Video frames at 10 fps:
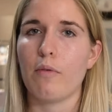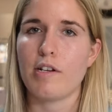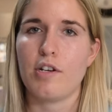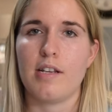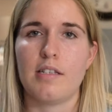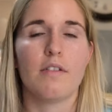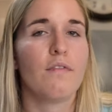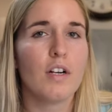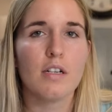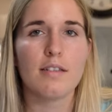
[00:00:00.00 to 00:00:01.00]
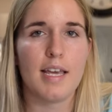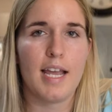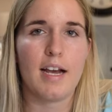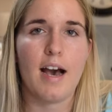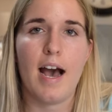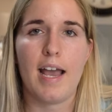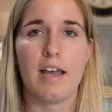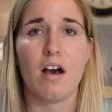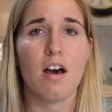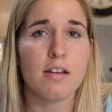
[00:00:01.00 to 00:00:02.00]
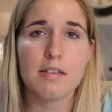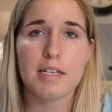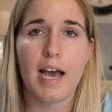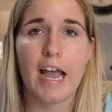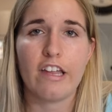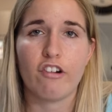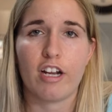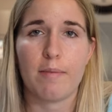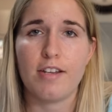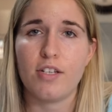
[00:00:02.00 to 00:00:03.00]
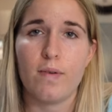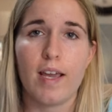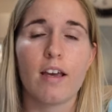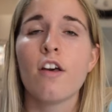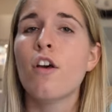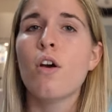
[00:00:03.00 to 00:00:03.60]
which is the first thing I honestly highly recommend doing,